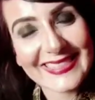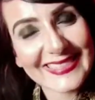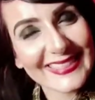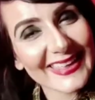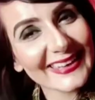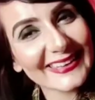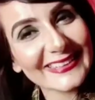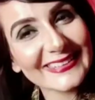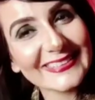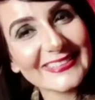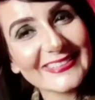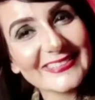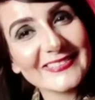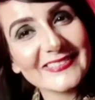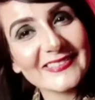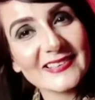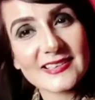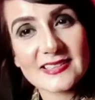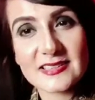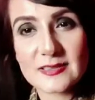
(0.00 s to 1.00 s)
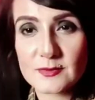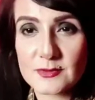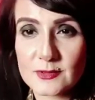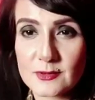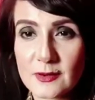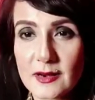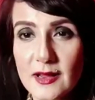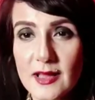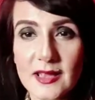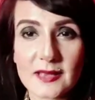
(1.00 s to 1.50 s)
Thank you.
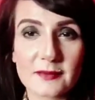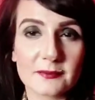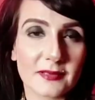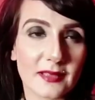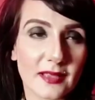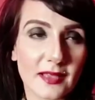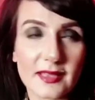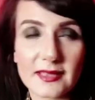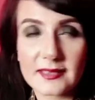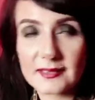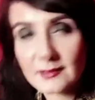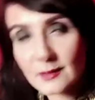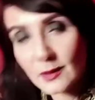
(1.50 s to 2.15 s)
Subscribe, like,